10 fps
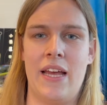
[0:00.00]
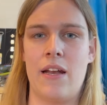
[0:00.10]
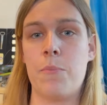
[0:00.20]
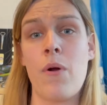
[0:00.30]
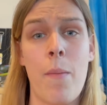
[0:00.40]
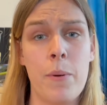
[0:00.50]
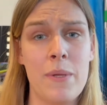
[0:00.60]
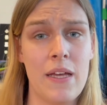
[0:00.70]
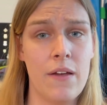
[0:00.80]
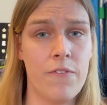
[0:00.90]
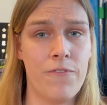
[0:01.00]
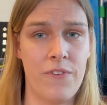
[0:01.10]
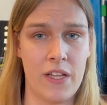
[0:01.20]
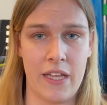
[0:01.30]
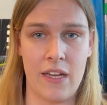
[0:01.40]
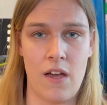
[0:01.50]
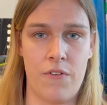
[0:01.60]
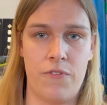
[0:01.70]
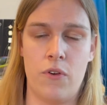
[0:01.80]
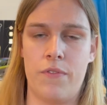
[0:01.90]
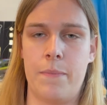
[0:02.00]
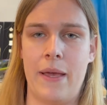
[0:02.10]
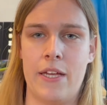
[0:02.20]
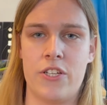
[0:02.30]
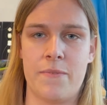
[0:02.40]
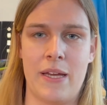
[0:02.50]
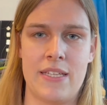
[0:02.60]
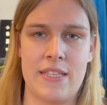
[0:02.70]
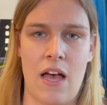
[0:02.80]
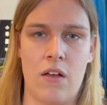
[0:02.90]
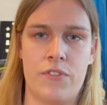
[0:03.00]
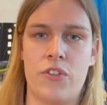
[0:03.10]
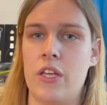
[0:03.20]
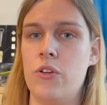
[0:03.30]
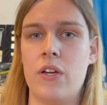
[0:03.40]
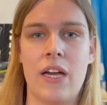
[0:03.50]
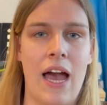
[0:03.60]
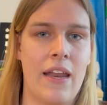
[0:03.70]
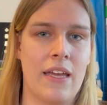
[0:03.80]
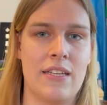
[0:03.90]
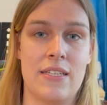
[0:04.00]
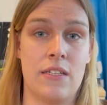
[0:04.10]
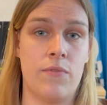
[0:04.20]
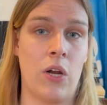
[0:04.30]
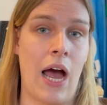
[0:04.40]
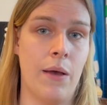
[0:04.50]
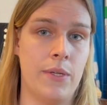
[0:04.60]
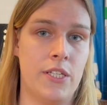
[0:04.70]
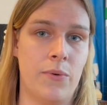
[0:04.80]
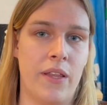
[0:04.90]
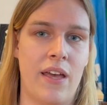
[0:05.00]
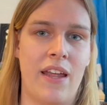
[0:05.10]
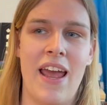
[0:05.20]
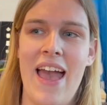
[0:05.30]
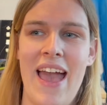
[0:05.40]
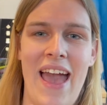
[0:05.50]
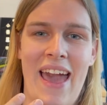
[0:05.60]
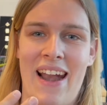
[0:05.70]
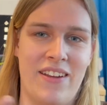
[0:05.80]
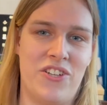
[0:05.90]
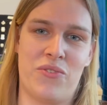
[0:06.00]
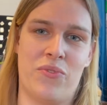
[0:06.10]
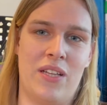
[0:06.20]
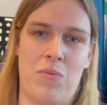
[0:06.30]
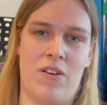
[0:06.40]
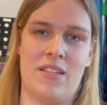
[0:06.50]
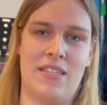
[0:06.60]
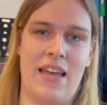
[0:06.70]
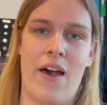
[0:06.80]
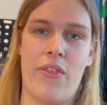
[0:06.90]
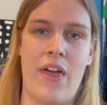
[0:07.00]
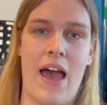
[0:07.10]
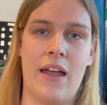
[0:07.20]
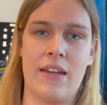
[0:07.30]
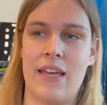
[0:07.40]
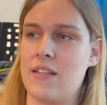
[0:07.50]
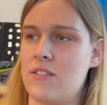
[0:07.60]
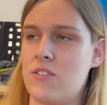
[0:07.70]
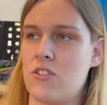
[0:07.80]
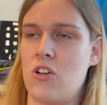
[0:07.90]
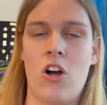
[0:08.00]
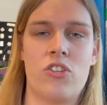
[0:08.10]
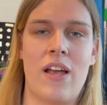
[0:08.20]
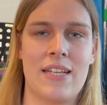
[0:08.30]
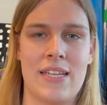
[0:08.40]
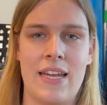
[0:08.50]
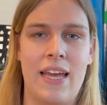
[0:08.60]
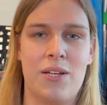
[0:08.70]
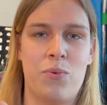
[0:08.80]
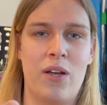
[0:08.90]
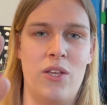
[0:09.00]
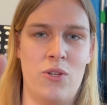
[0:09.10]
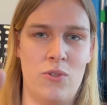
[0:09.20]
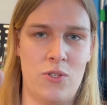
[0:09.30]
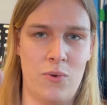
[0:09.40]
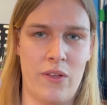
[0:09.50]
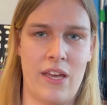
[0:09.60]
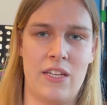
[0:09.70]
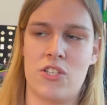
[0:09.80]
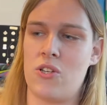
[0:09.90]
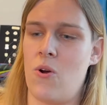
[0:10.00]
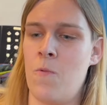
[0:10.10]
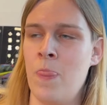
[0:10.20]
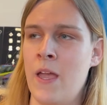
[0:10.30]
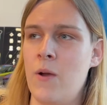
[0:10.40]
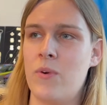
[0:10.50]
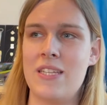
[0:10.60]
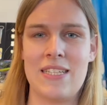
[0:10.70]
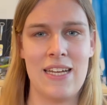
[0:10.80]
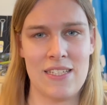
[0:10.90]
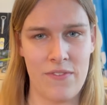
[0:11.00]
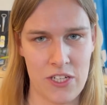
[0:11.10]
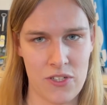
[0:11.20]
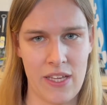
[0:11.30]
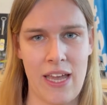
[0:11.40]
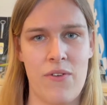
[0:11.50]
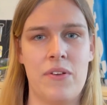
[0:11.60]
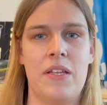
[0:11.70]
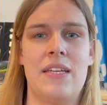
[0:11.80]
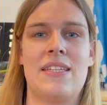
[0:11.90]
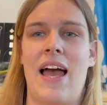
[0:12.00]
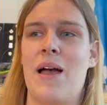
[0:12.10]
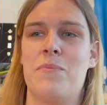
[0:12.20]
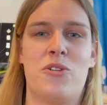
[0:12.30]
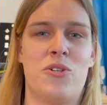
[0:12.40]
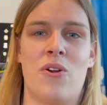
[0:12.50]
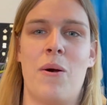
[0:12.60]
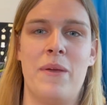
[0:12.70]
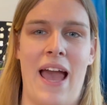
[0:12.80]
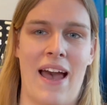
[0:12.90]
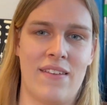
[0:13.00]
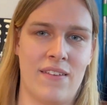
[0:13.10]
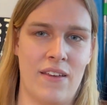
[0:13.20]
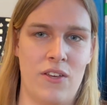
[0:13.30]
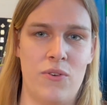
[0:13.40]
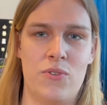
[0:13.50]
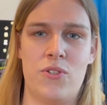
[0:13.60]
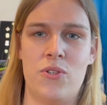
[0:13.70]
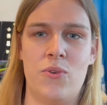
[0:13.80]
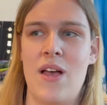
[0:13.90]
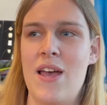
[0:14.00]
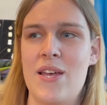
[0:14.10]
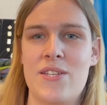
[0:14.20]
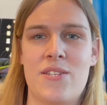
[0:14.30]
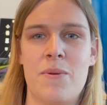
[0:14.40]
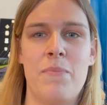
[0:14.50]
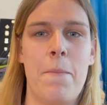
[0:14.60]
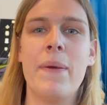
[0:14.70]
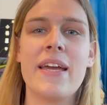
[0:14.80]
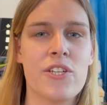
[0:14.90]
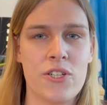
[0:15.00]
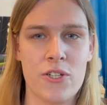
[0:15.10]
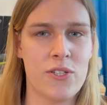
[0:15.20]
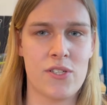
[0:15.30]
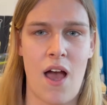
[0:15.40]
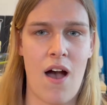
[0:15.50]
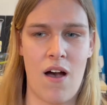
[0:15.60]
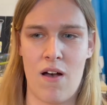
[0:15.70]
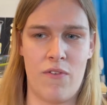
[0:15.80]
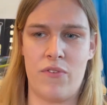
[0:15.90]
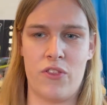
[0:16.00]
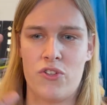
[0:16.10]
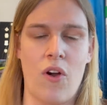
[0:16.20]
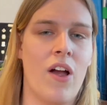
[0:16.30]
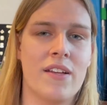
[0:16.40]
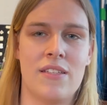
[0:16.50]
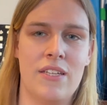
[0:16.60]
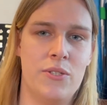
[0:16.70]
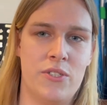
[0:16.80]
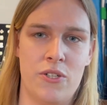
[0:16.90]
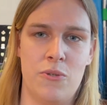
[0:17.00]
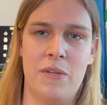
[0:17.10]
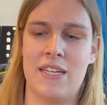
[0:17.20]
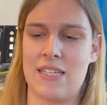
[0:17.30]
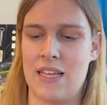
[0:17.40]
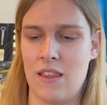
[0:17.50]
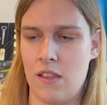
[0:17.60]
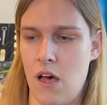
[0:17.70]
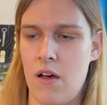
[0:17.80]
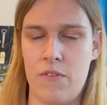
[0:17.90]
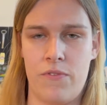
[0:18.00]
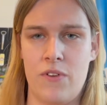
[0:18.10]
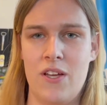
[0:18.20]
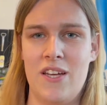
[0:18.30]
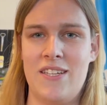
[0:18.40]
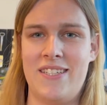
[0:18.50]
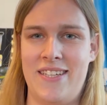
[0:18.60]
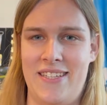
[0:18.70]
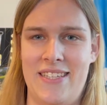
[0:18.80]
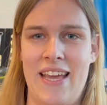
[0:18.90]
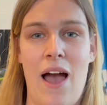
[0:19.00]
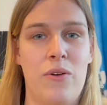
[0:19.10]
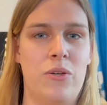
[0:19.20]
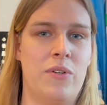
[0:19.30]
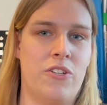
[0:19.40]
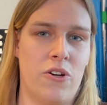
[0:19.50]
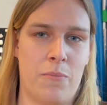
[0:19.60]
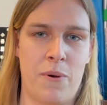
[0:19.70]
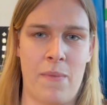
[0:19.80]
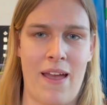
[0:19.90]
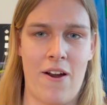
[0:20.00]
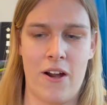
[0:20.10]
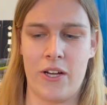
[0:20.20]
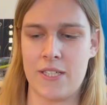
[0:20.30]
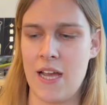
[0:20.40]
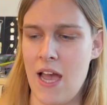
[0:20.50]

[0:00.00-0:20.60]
and I'll probably fill in a few of the pages myself so that you can kind of get a sense of what I would do with it. And I just really want to see how that gets contrasted against what you do with it. So when this does eventually get released, I'm sure I'll be asking you to submit pictures of the drawings that you do, because I'd love to see how you interpret my art.